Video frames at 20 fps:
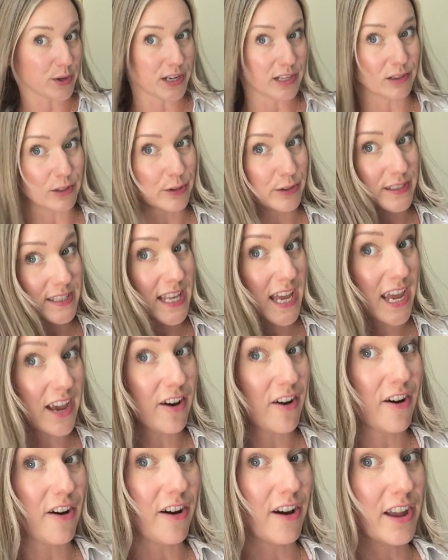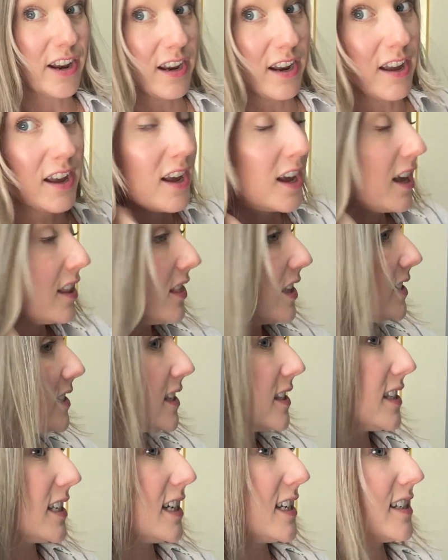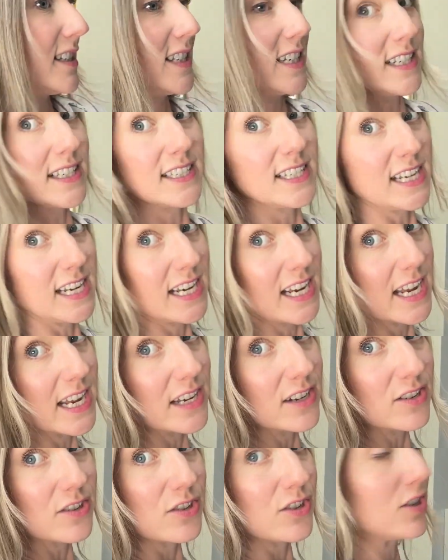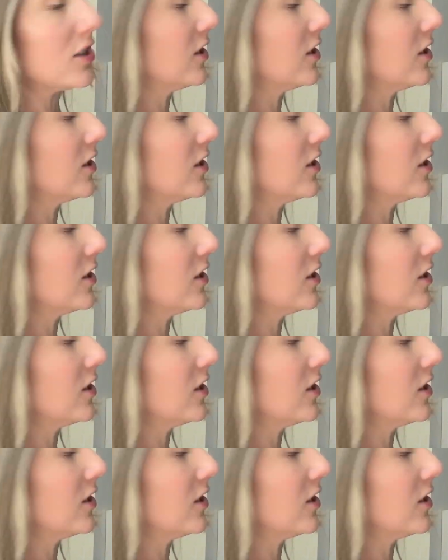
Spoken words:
it looks like on. This is in a 16 inch.